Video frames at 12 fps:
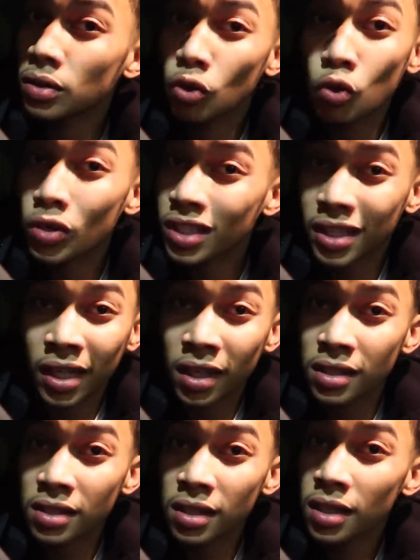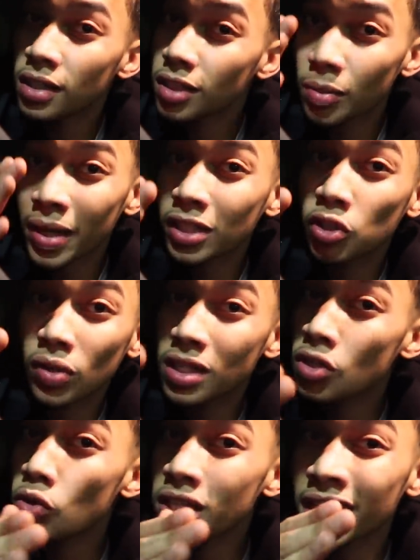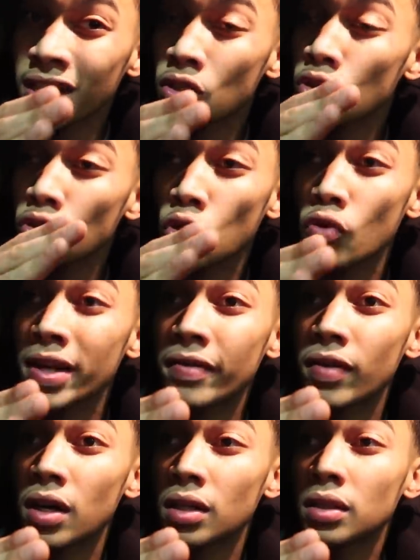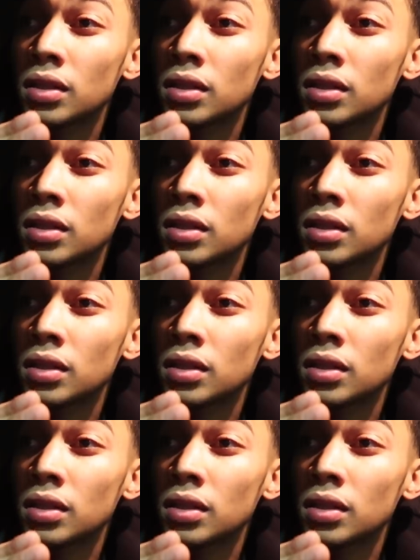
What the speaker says: All the tickets. So make sure there's no tickets on the door either.